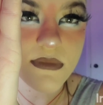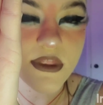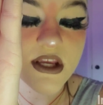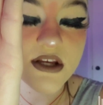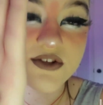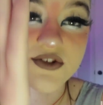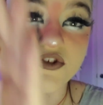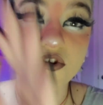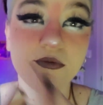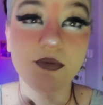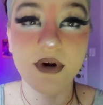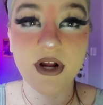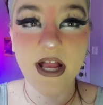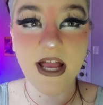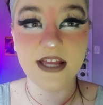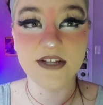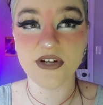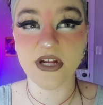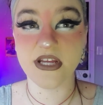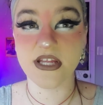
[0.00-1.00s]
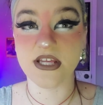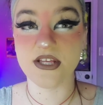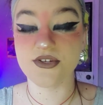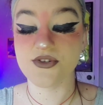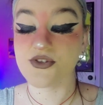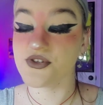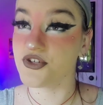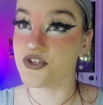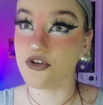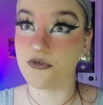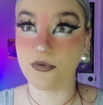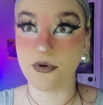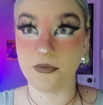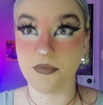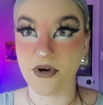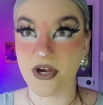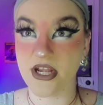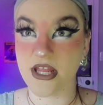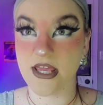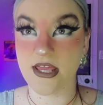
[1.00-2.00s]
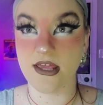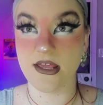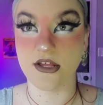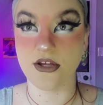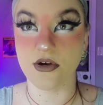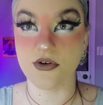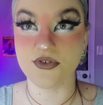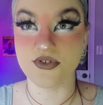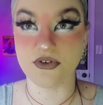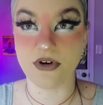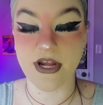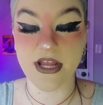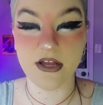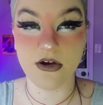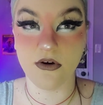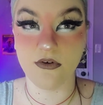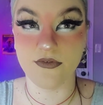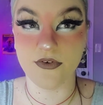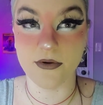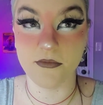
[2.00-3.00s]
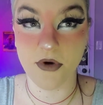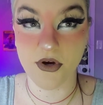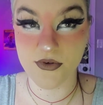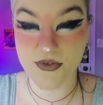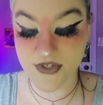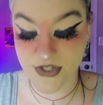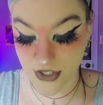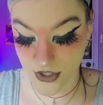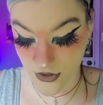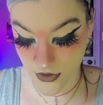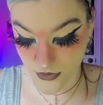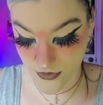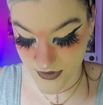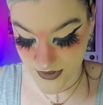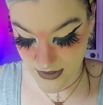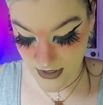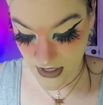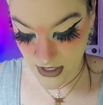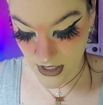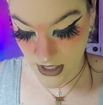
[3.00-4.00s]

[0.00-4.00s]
Super hydrating, super pretty. Goes great over most nudes.